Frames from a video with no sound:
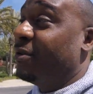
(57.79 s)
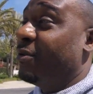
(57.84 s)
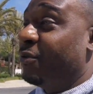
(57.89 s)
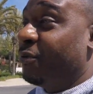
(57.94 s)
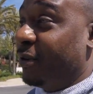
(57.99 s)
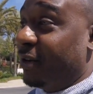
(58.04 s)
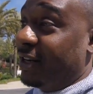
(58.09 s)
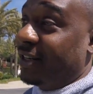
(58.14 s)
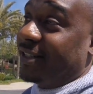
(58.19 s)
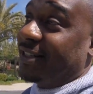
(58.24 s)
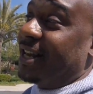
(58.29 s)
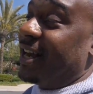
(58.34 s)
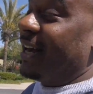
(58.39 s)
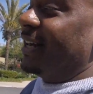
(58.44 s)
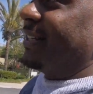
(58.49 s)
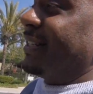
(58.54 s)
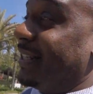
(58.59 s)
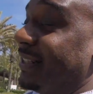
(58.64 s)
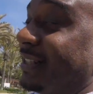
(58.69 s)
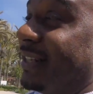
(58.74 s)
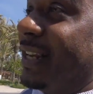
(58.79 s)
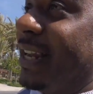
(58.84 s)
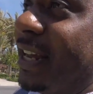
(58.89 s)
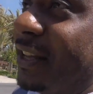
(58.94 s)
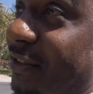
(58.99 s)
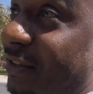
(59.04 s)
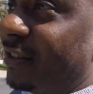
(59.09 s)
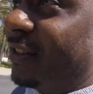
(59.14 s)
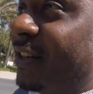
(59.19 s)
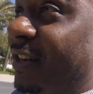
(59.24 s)
When us guys get
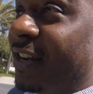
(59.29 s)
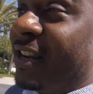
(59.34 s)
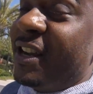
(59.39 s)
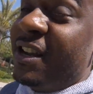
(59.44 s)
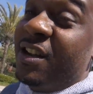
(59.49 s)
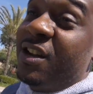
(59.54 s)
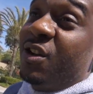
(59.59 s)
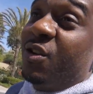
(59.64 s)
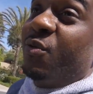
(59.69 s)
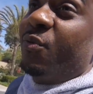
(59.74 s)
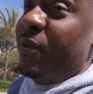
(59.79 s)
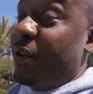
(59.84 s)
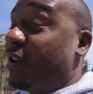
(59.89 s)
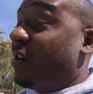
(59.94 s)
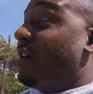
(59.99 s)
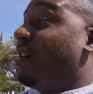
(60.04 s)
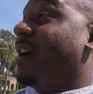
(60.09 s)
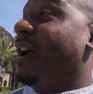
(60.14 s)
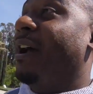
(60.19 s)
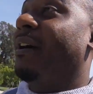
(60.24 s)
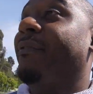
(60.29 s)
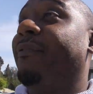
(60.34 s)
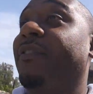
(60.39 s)
together, we all have